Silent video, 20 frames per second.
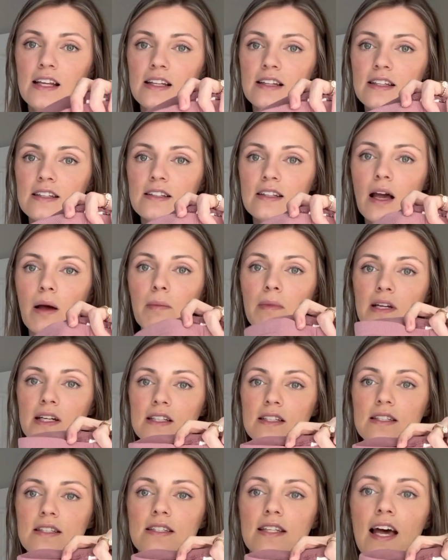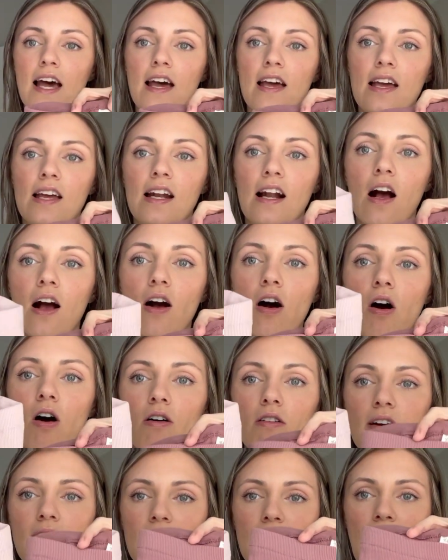These come in a set, and I
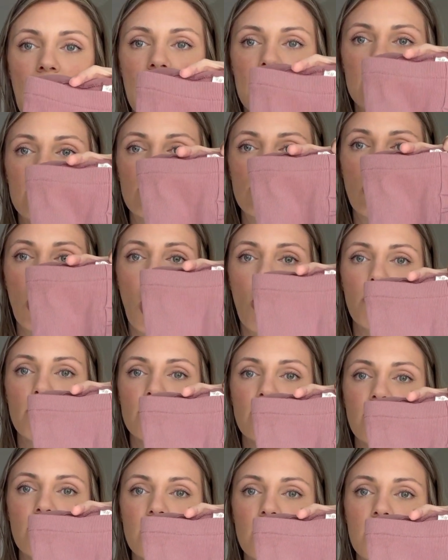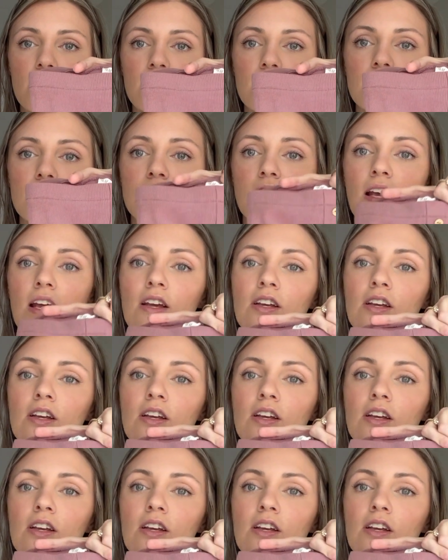already had the tops for these.